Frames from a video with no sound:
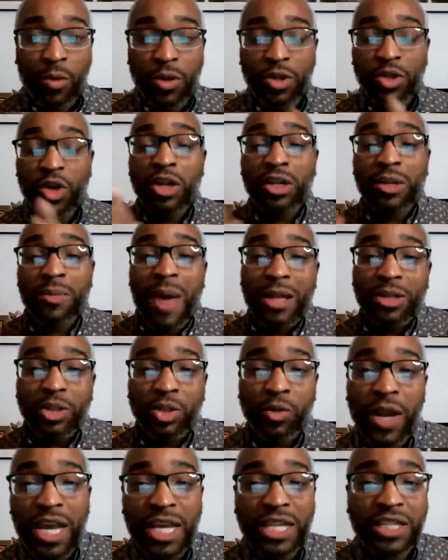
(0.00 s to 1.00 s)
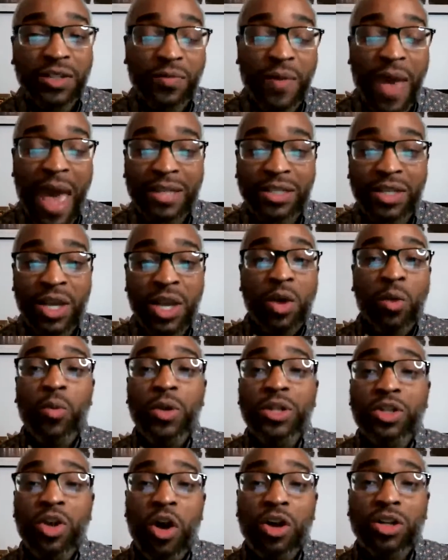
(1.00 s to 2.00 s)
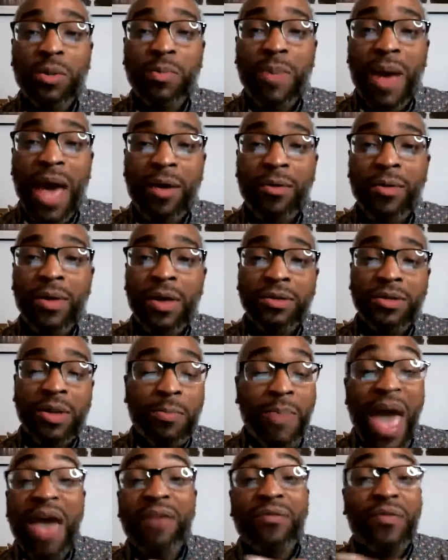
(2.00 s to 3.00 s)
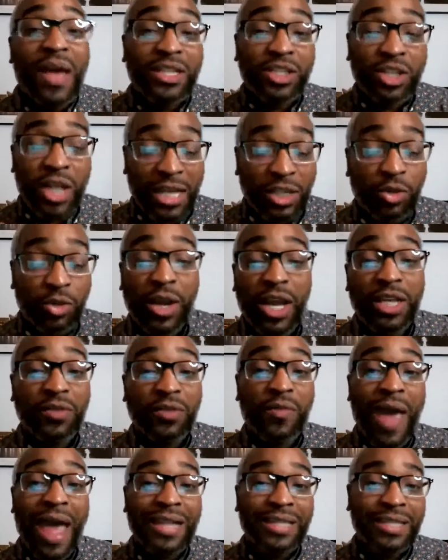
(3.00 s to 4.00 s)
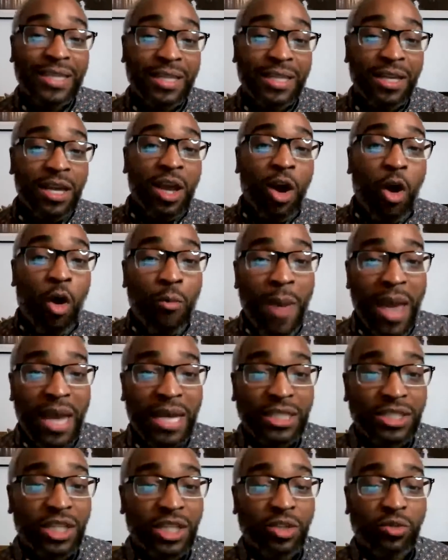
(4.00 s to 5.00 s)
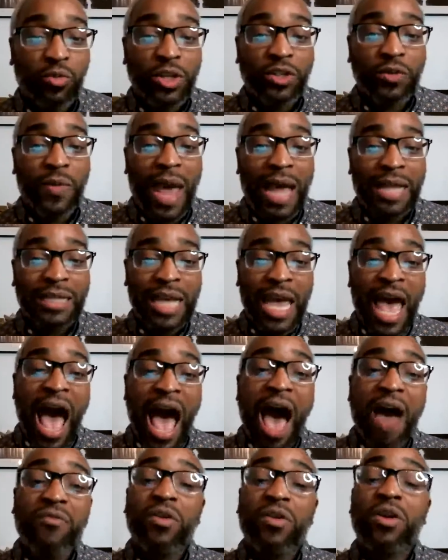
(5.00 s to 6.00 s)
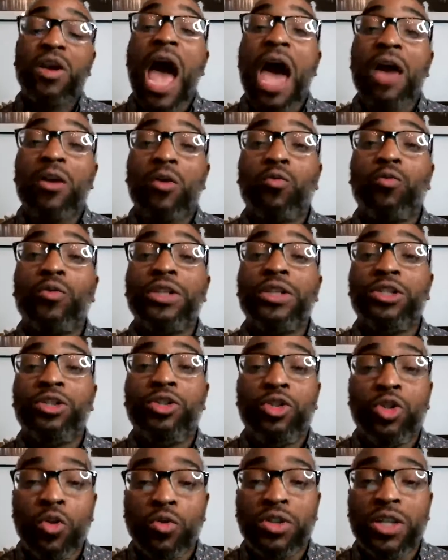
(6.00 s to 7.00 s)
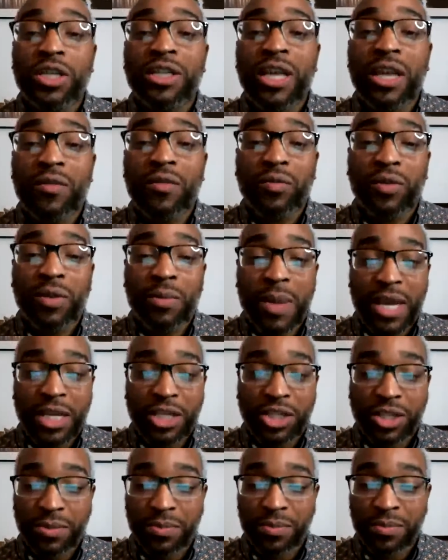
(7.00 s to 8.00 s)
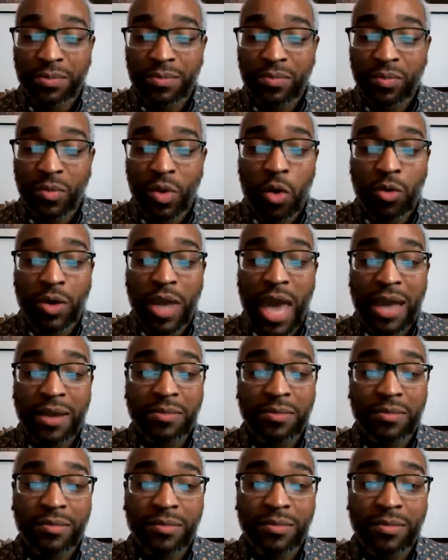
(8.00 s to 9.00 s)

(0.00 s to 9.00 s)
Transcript: We talked about trans fats. We talked about the bad fats like trans fats and omega-6 rich fats. Avocado reduces inflammation. Okay?